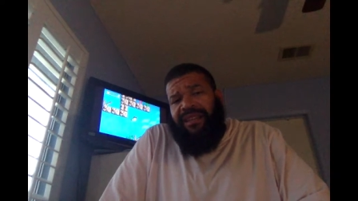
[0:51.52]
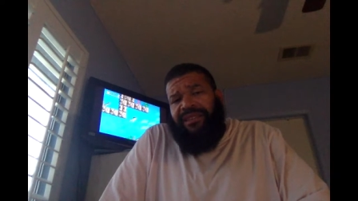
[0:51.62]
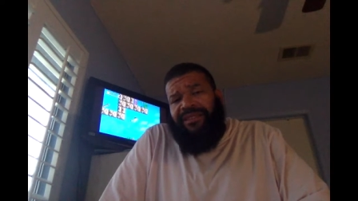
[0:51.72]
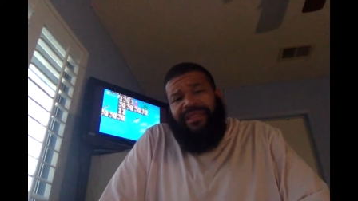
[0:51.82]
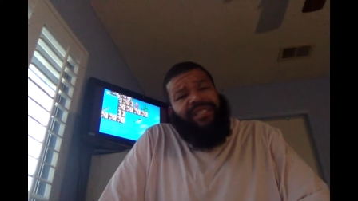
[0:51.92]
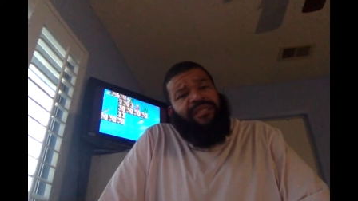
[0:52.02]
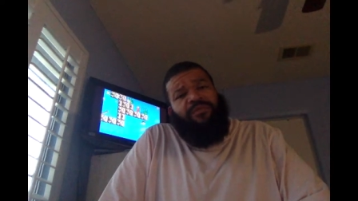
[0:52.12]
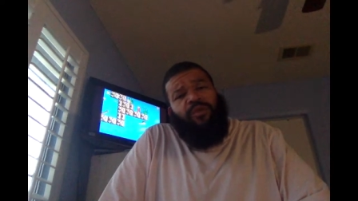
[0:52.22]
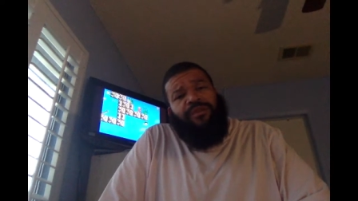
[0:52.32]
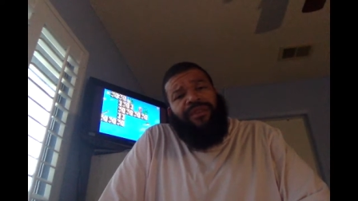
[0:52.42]
This
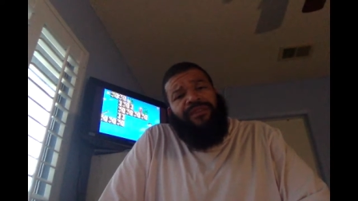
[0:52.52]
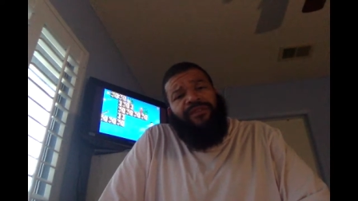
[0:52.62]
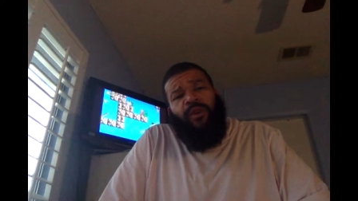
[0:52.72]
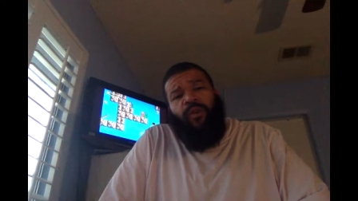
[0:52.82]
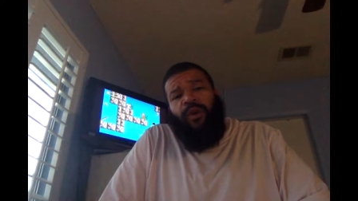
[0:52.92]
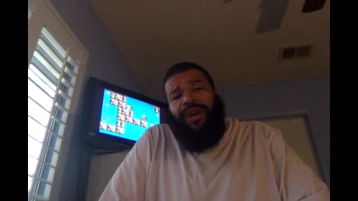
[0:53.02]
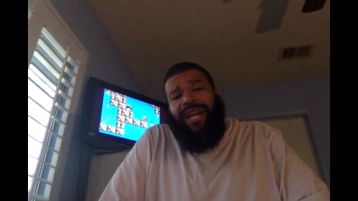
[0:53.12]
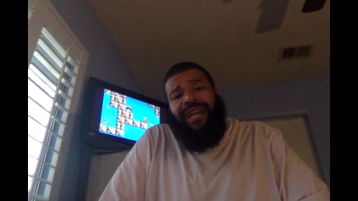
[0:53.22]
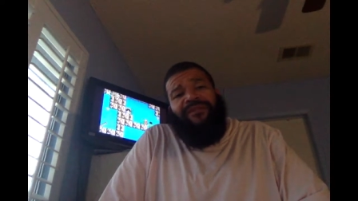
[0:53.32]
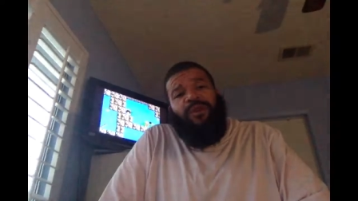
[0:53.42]
movie, for
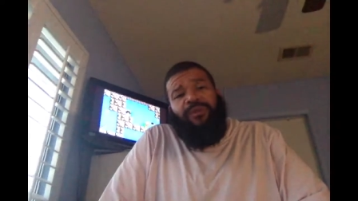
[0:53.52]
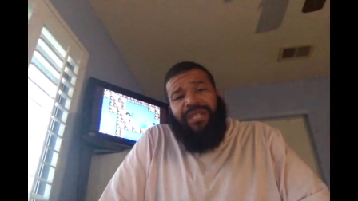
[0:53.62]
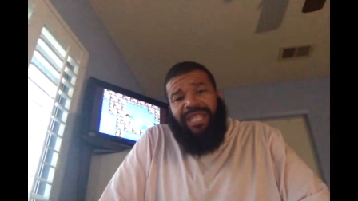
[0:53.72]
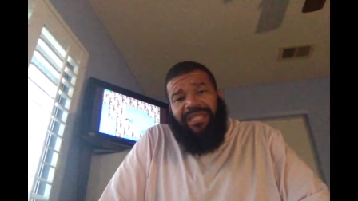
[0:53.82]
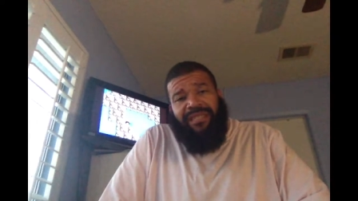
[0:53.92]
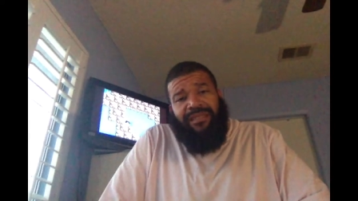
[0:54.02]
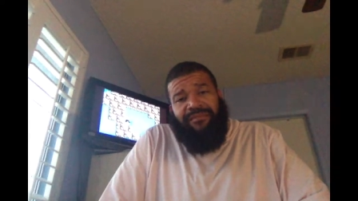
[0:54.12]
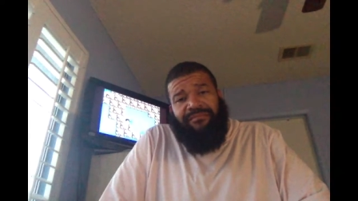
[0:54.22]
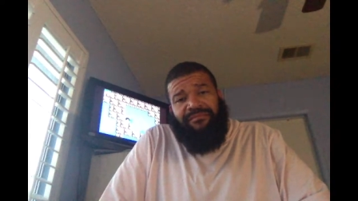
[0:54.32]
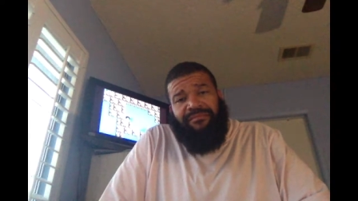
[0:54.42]
whatever reason,
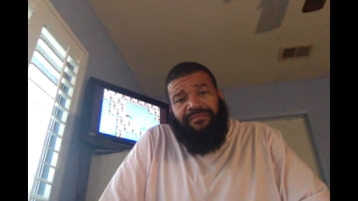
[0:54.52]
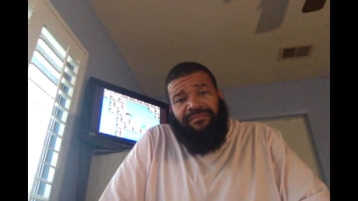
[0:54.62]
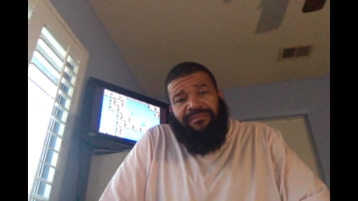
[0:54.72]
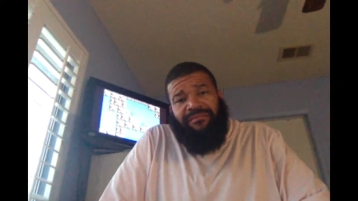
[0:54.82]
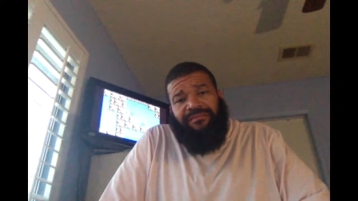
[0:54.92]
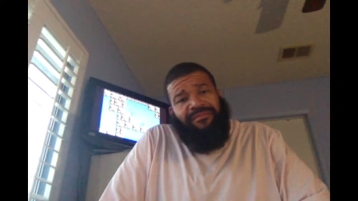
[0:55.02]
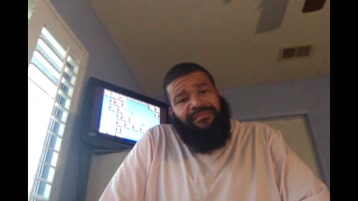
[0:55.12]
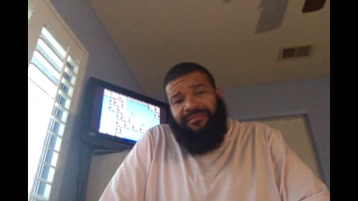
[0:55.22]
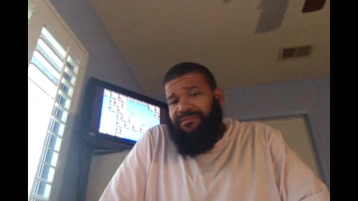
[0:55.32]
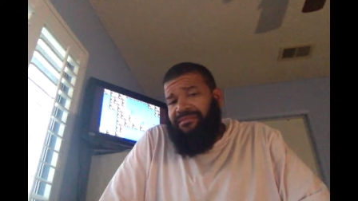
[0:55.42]

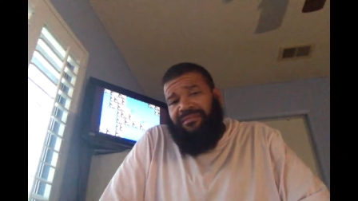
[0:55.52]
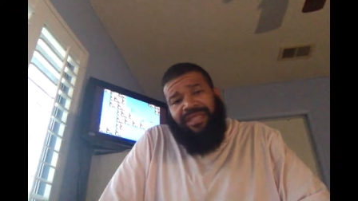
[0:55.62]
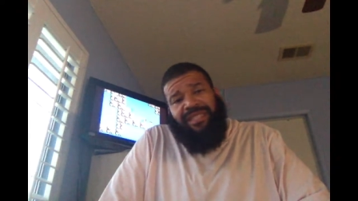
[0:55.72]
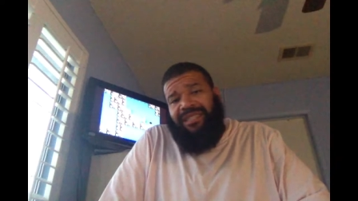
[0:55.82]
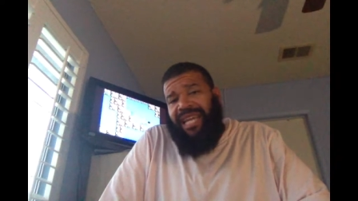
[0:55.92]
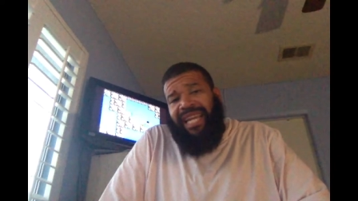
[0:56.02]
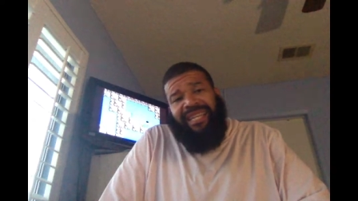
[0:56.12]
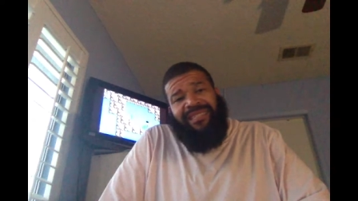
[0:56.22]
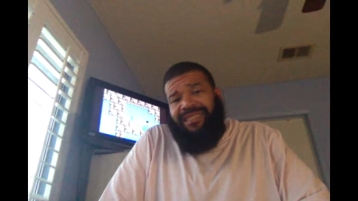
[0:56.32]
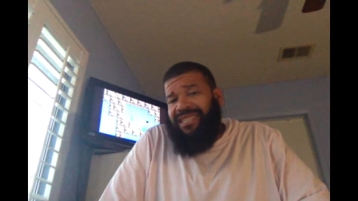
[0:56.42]
just ain't
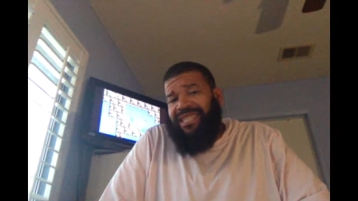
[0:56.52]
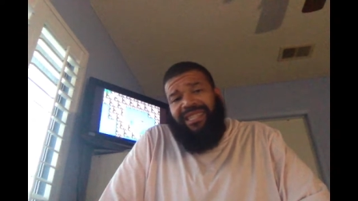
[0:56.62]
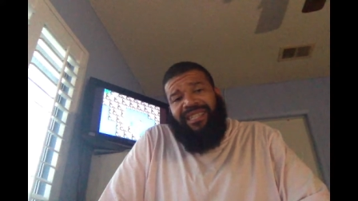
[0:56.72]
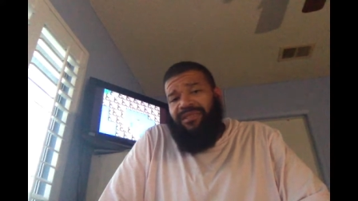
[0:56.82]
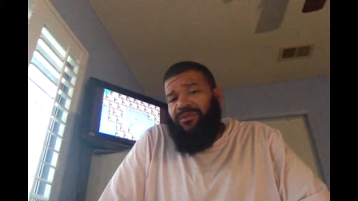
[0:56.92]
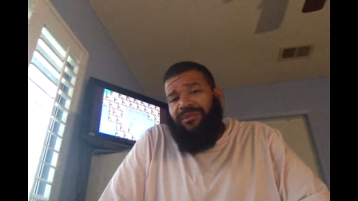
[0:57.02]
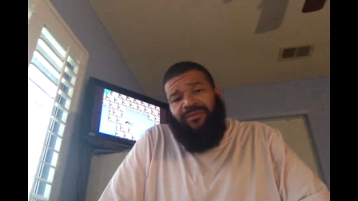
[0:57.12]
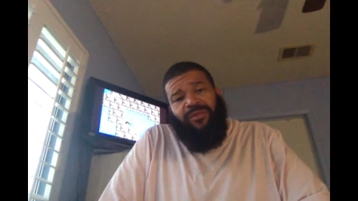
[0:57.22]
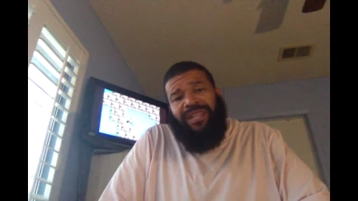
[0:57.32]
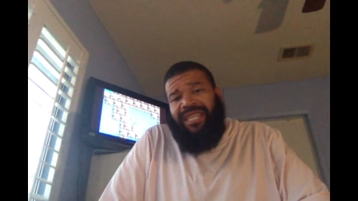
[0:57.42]
it, it
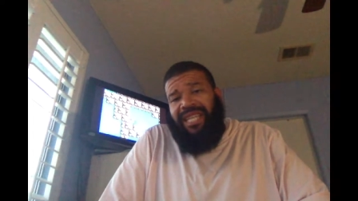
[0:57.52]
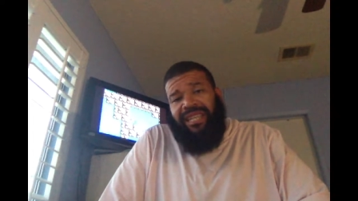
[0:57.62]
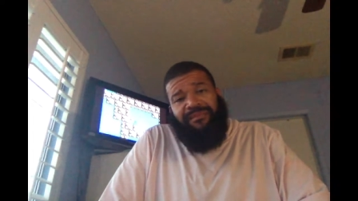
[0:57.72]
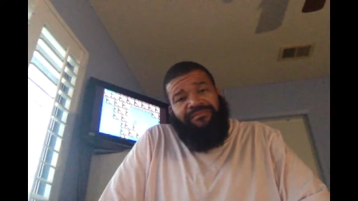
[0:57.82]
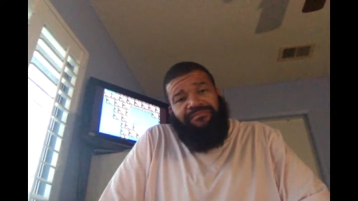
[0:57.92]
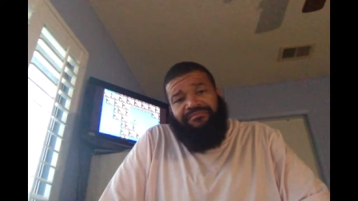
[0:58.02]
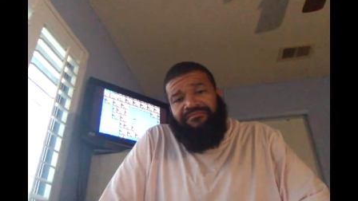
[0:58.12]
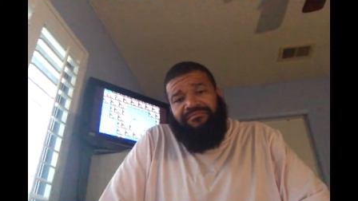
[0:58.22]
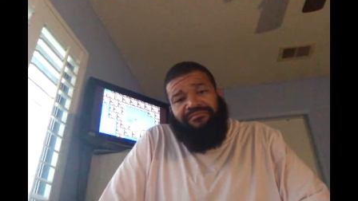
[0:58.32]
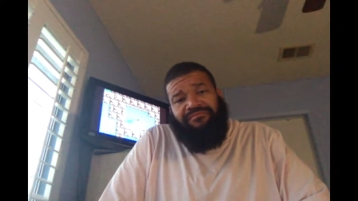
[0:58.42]
wasn't it.
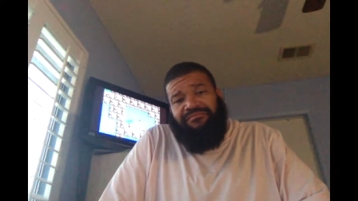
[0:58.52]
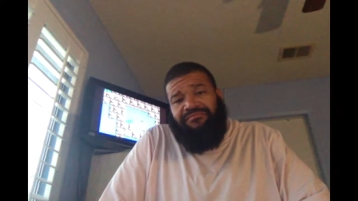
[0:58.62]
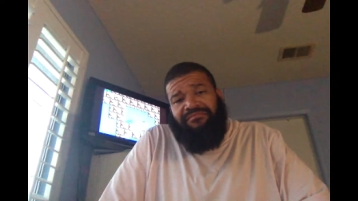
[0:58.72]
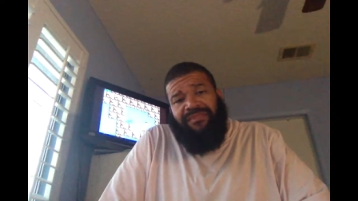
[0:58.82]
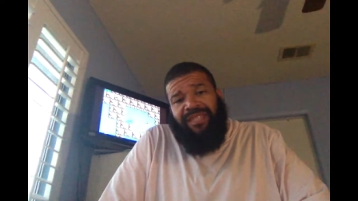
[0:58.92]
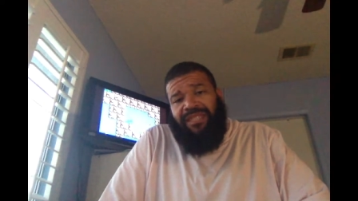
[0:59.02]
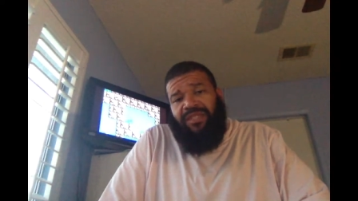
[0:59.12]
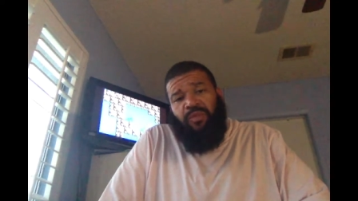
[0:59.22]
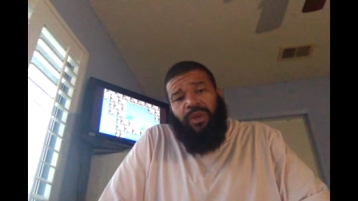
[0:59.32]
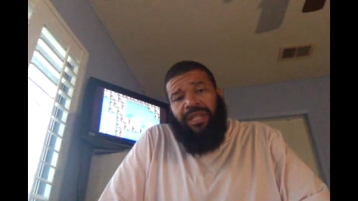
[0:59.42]
Just
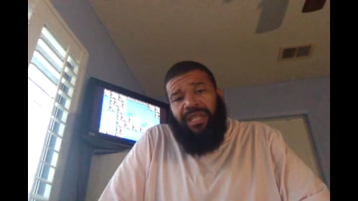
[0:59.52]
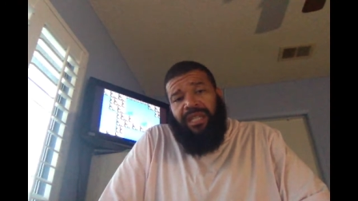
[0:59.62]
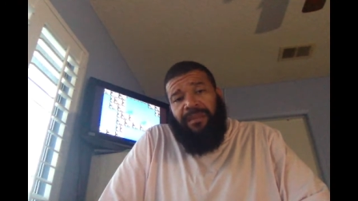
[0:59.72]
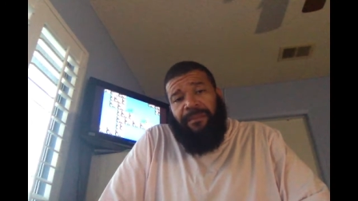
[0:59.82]
wasn't it.